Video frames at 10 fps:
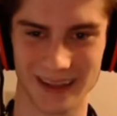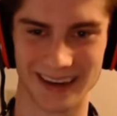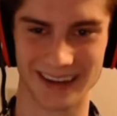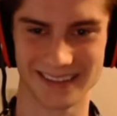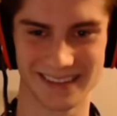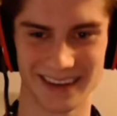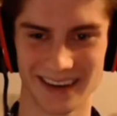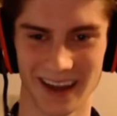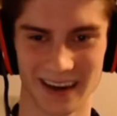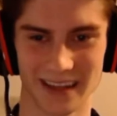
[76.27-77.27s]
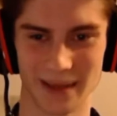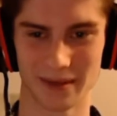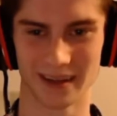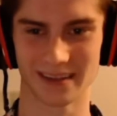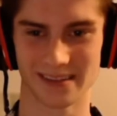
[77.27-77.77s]
so it
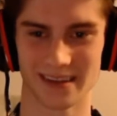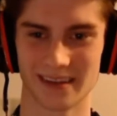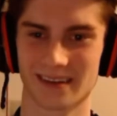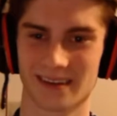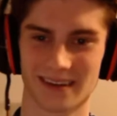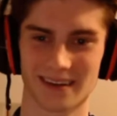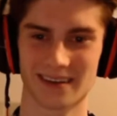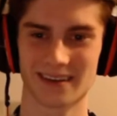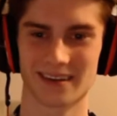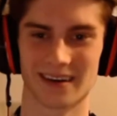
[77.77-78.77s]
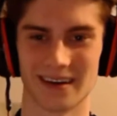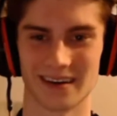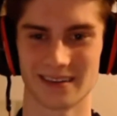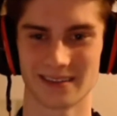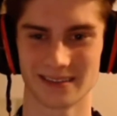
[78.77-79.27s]
works. And
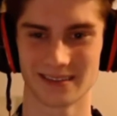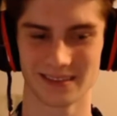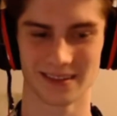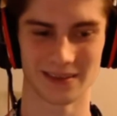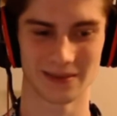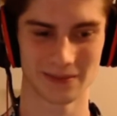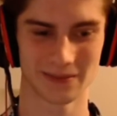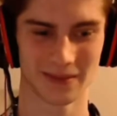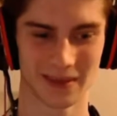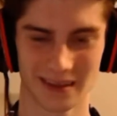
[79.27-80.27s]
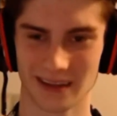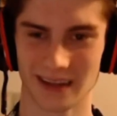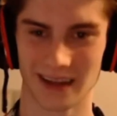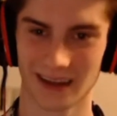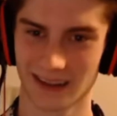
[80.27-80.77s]
this, by the way, is a flight
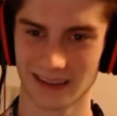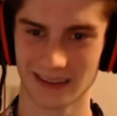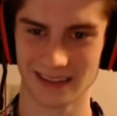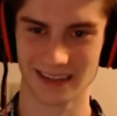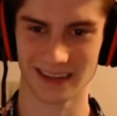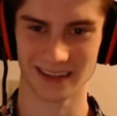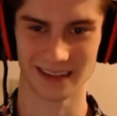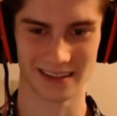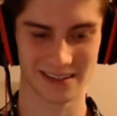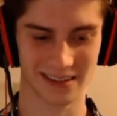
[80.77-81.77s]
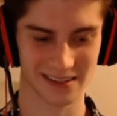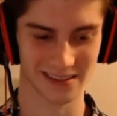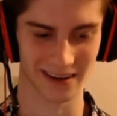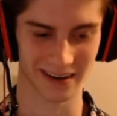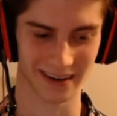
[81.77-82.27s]
headset, not a gaming headset.
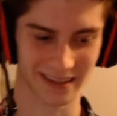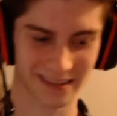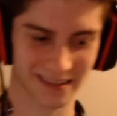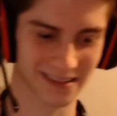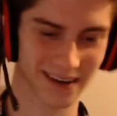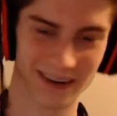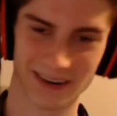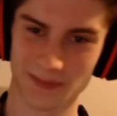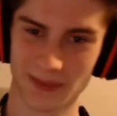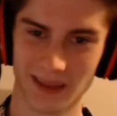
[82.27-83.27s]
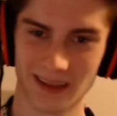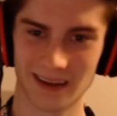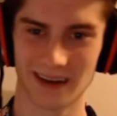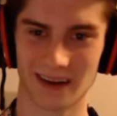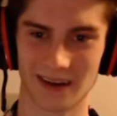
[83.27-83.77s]
Uh,
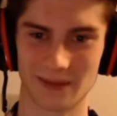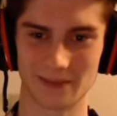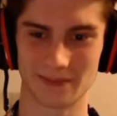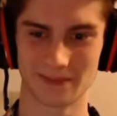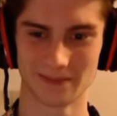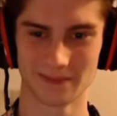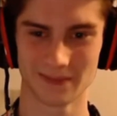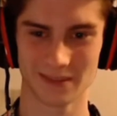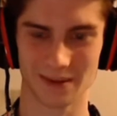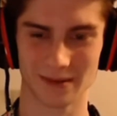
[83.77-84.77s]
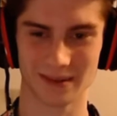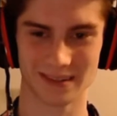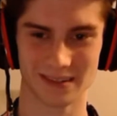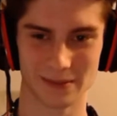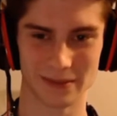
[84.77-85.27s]
so yeah,
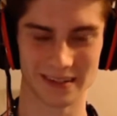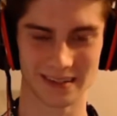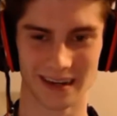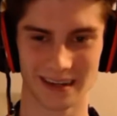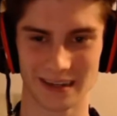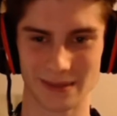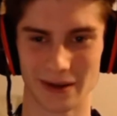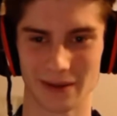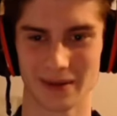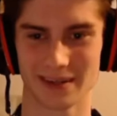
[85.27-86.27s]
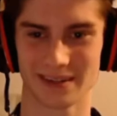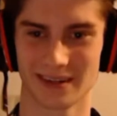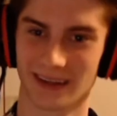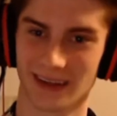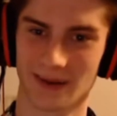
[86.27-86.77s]
let's get started. Let's
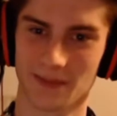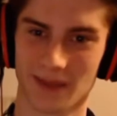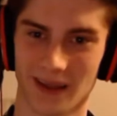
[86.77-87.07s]
get started.